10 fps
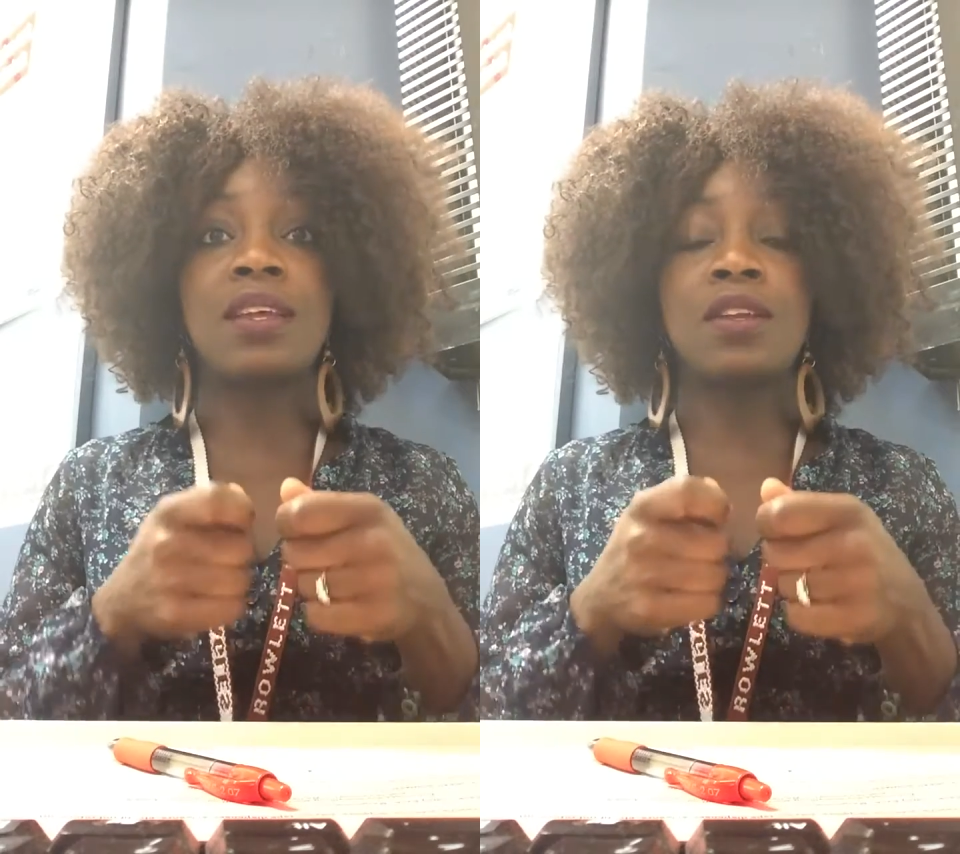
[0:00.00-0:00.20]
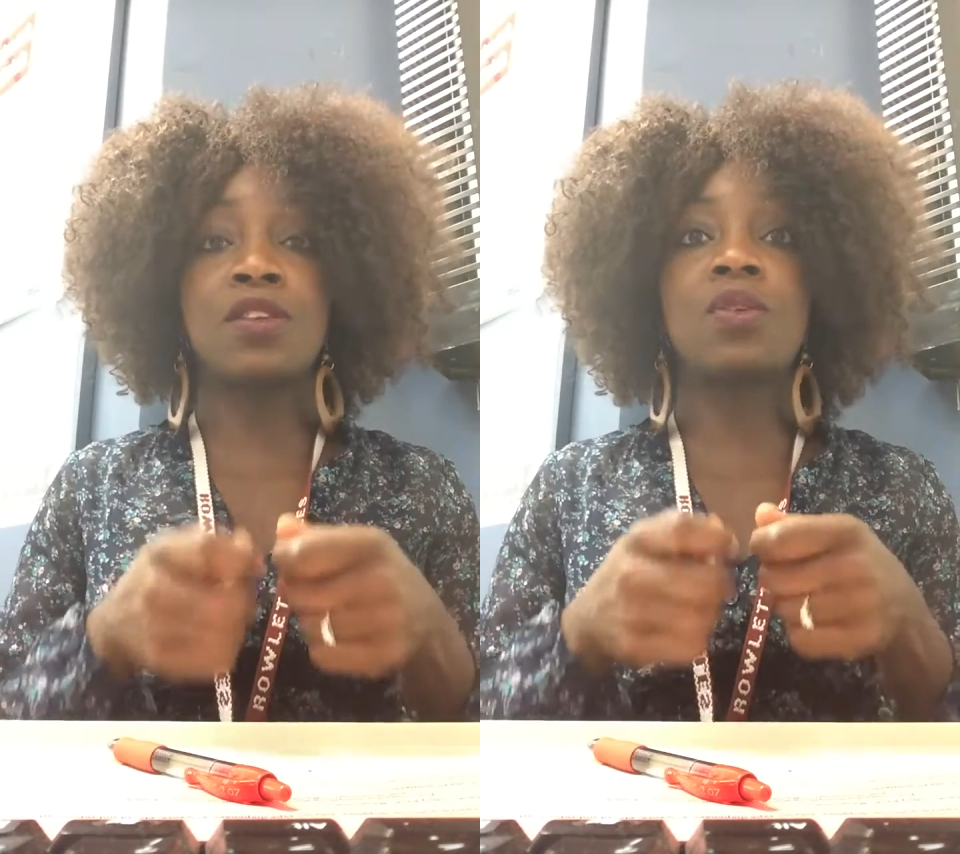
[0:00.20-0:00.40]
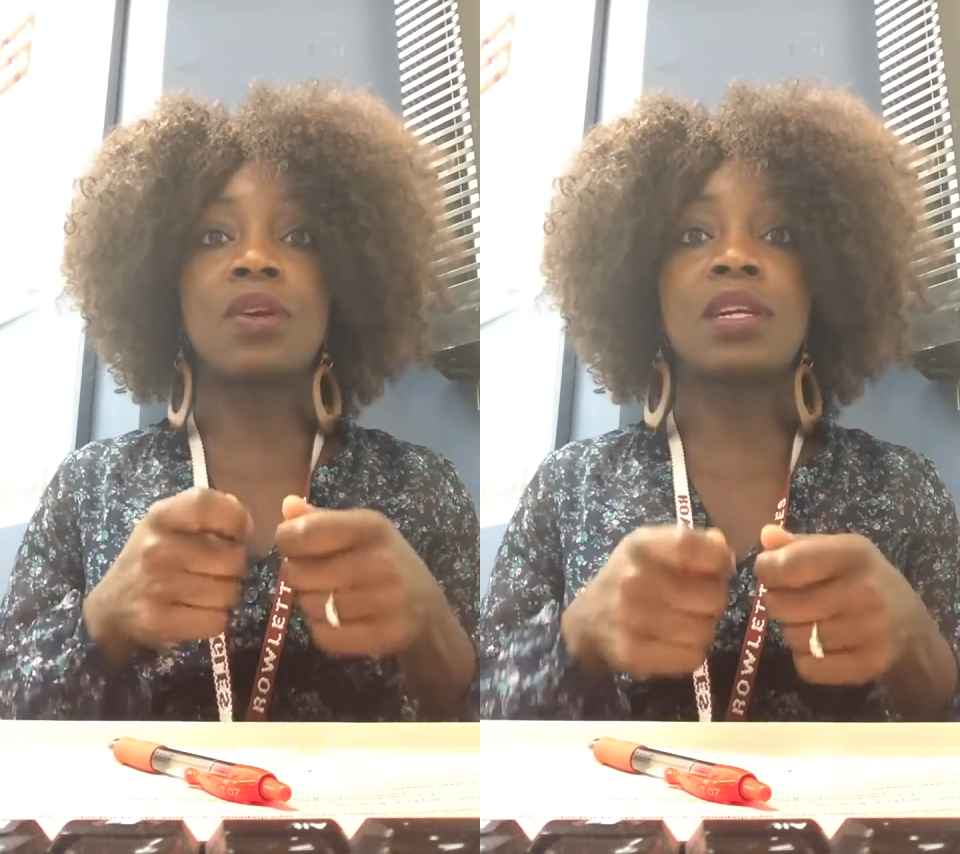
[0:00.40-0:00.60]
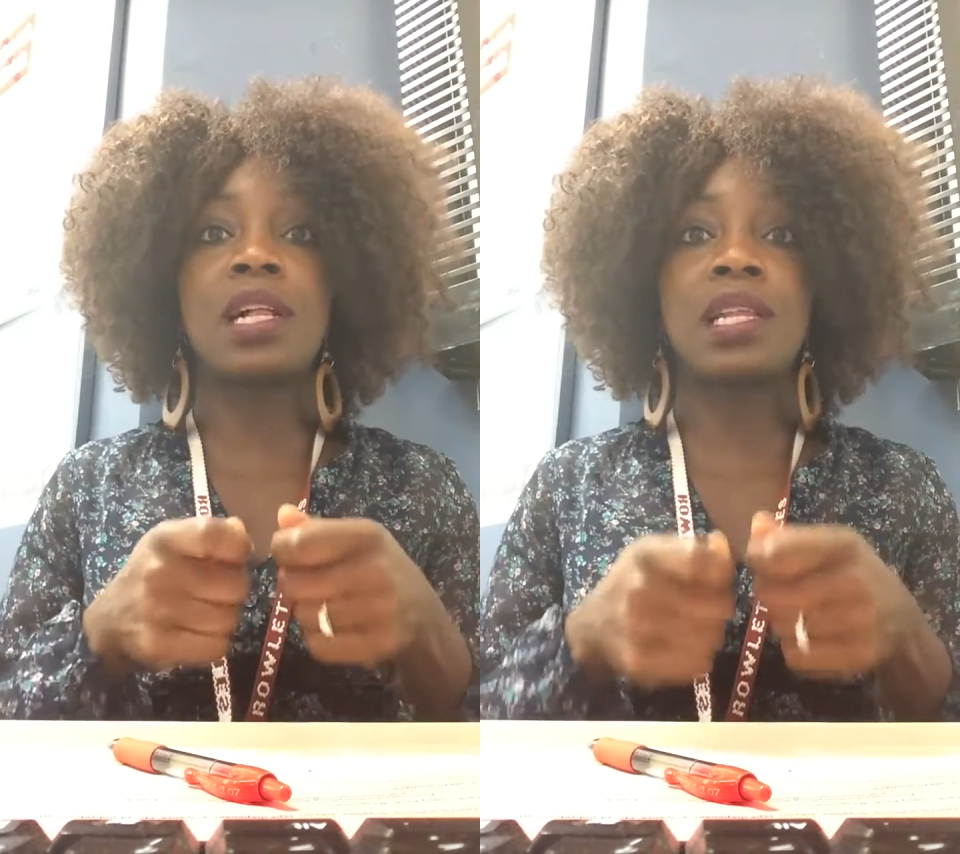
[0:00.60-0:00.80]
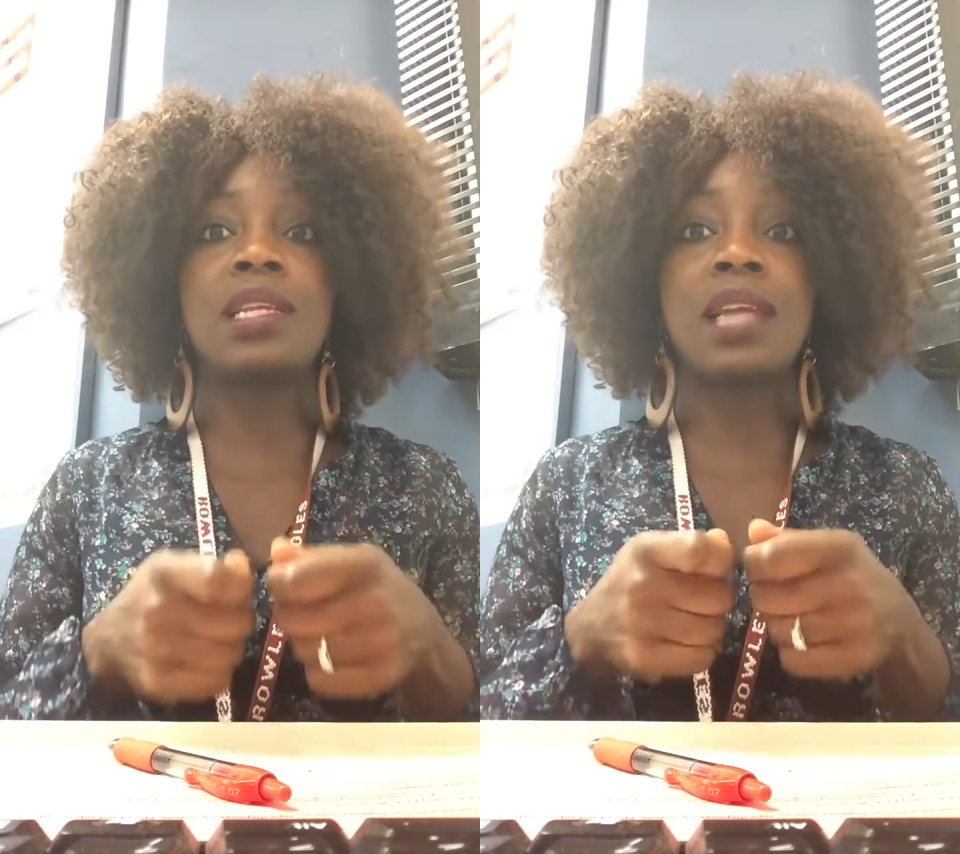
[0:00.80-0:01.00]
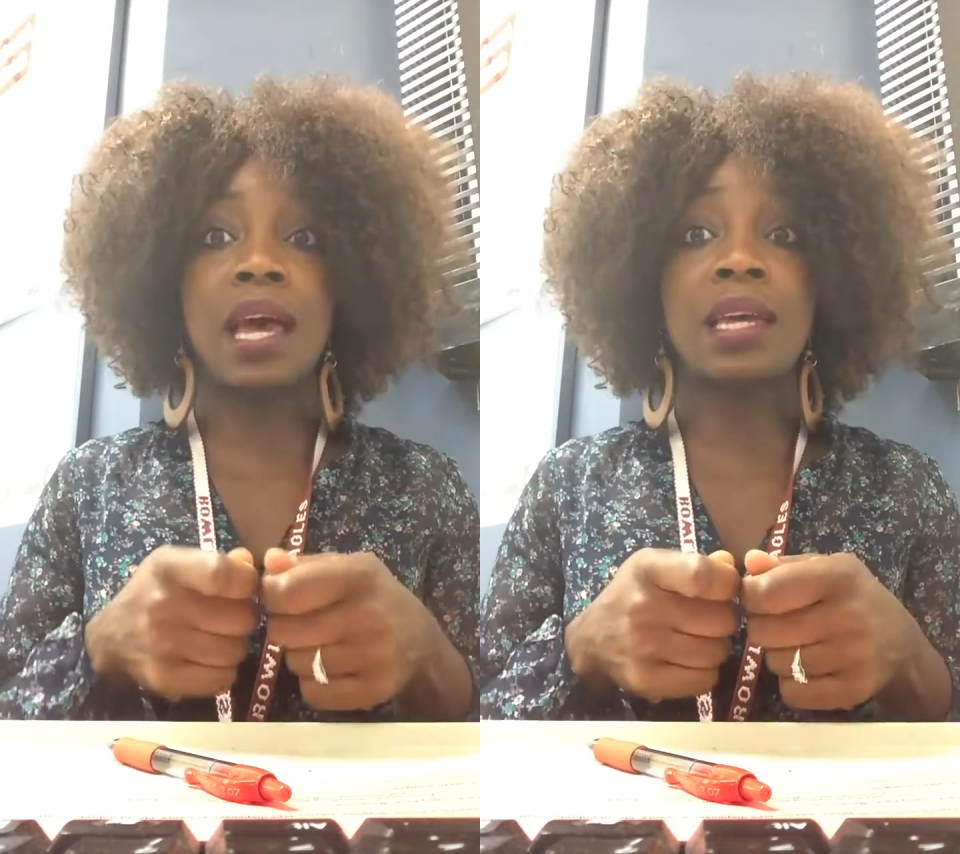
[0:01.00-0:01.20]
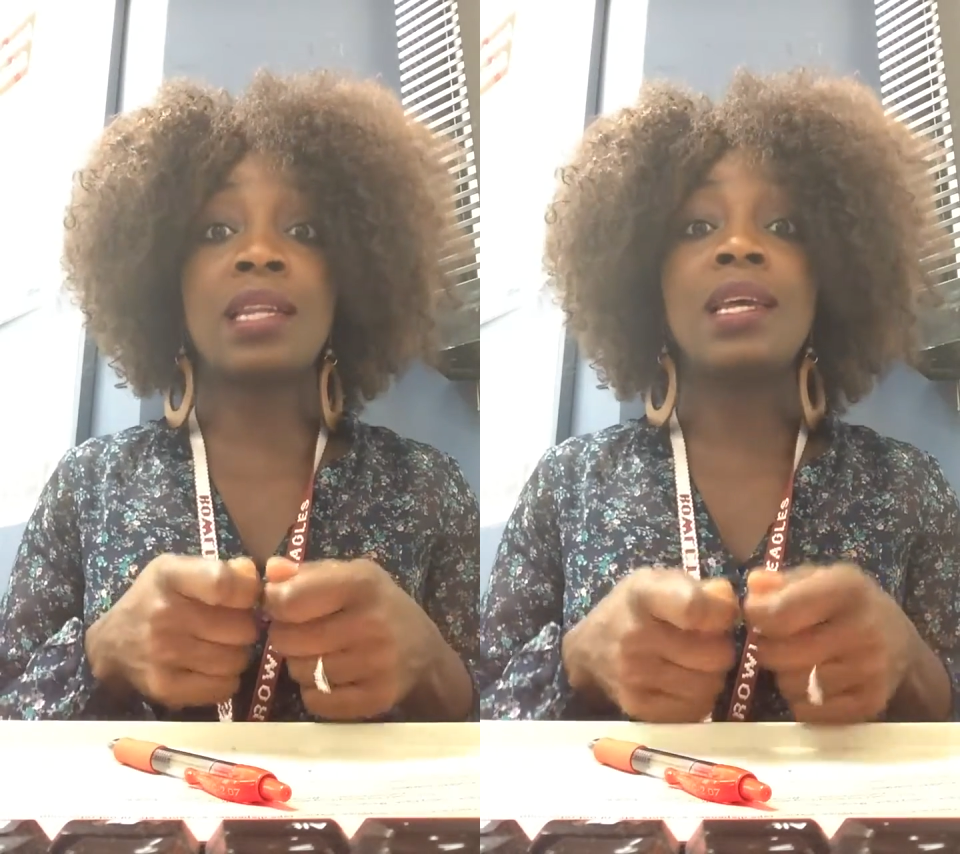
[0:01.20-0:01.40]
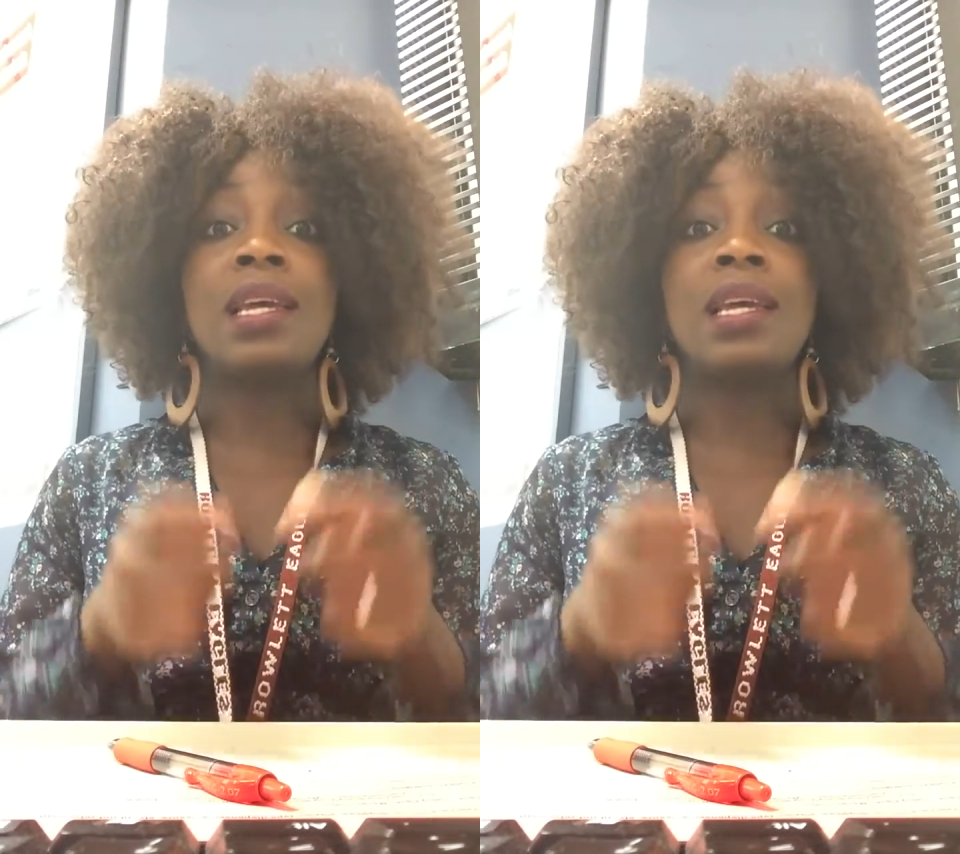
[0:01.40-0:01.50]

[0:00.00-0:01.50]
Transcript: and you're on a clean diet.